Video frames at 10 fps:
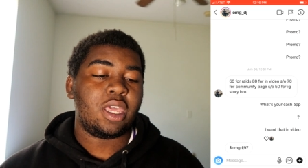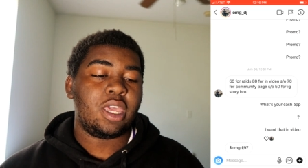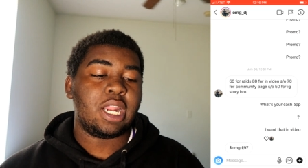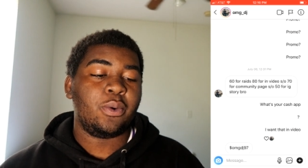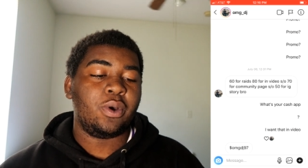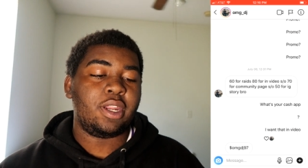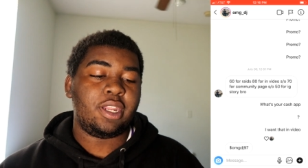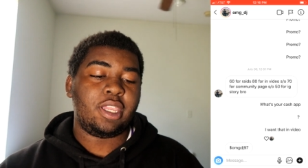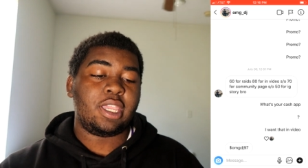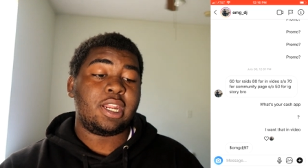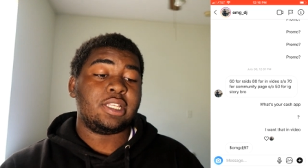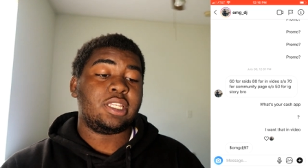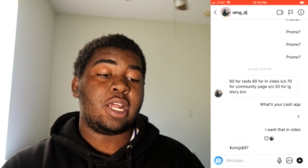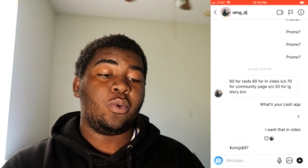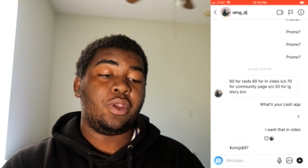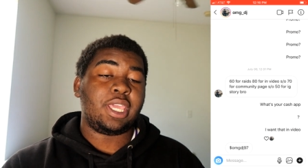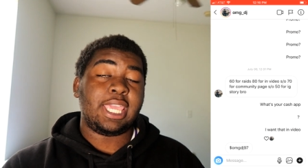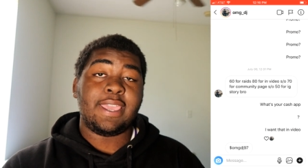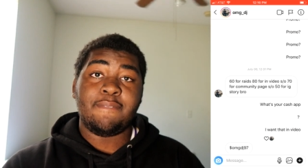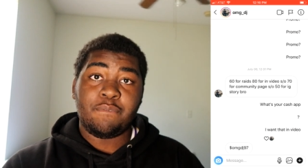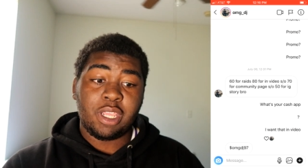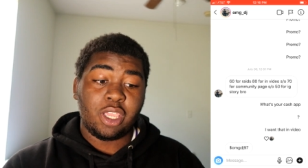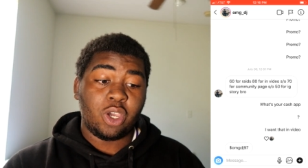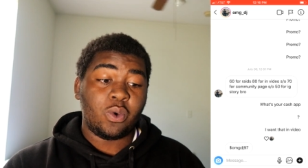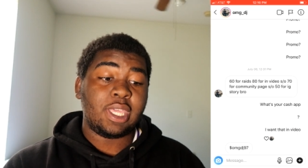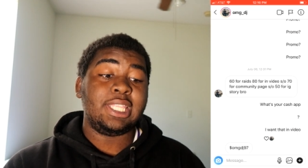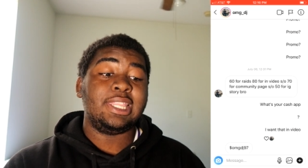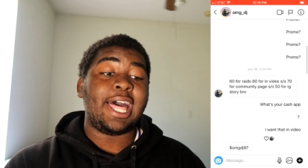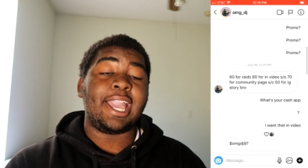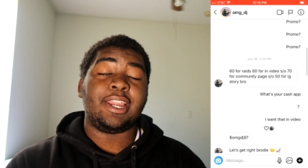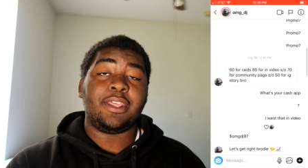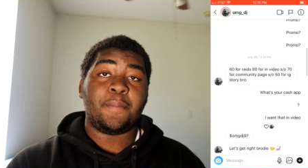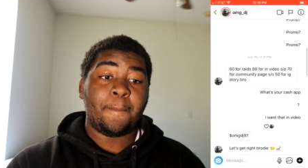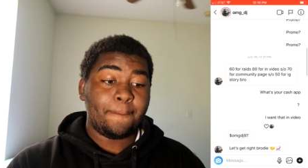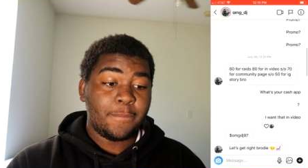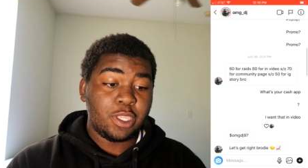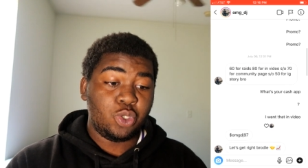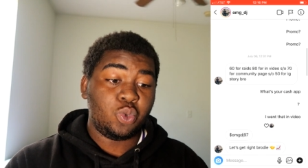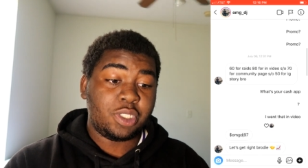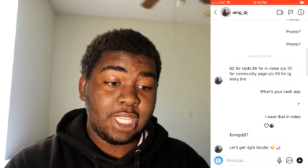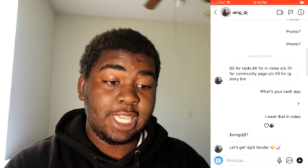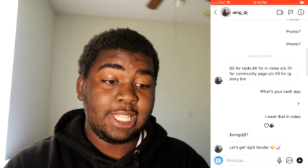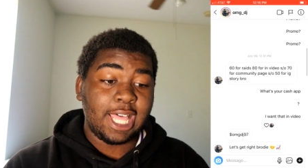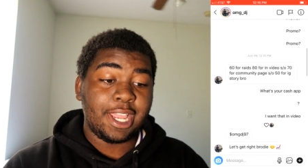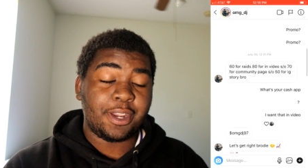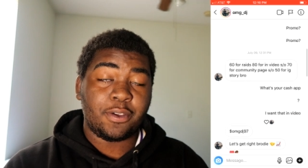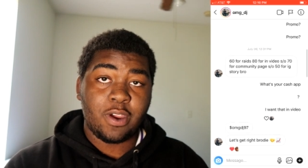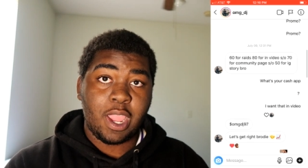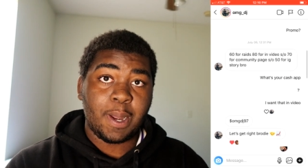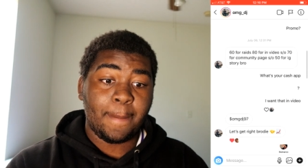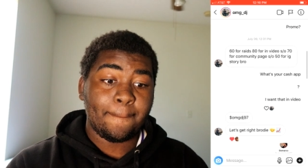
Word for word: And I said I want the end video, and he liked it. And you see he liked it, right?